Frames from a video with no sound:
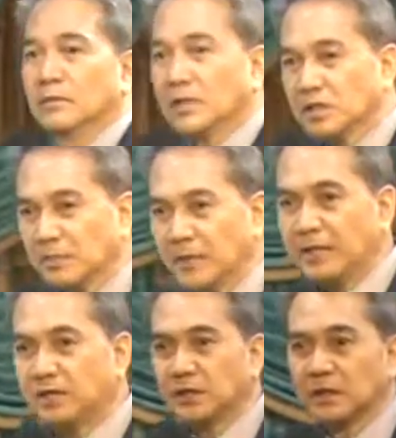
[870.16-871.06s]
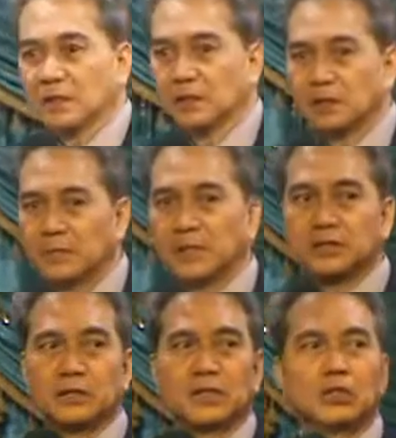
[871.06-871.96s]
That's His pleasure.
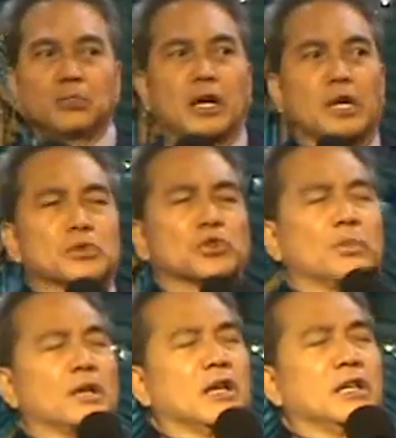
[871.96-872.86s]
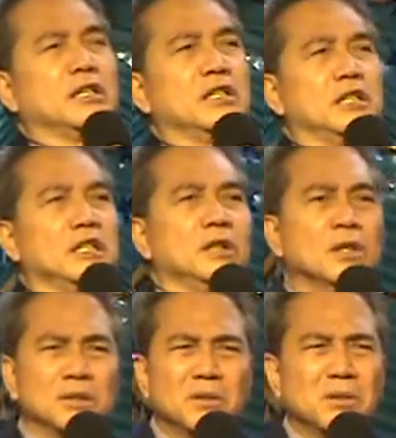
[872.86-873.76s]
Uy, baka naman sobrang laki hinihingi ko.
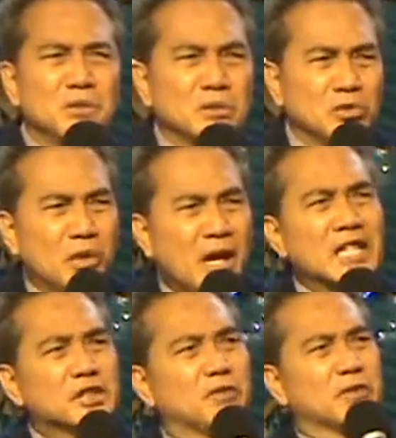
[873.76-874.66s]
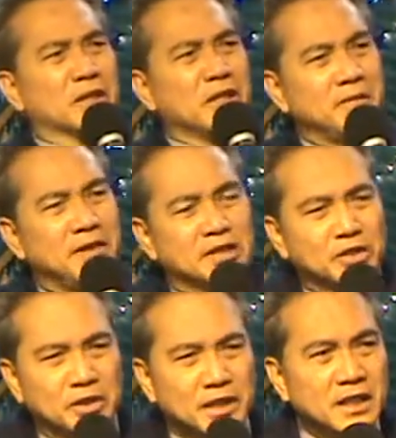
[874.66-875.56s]
No, no, no. You ask for whatever is
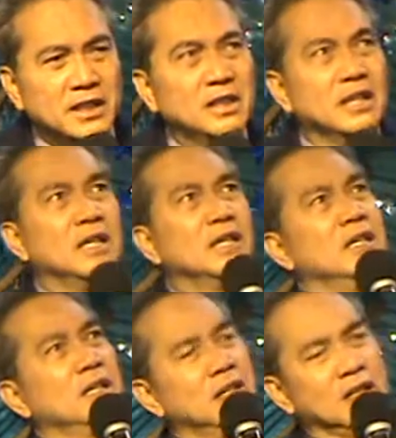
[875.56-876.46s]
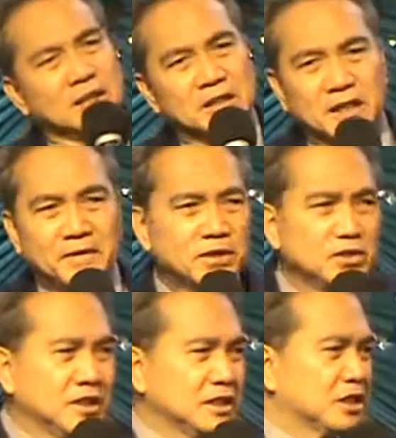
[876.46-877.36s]
your need. Give it
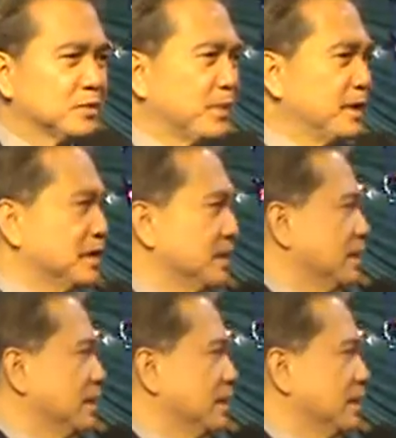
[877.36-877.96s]
to Jesus. Praise God.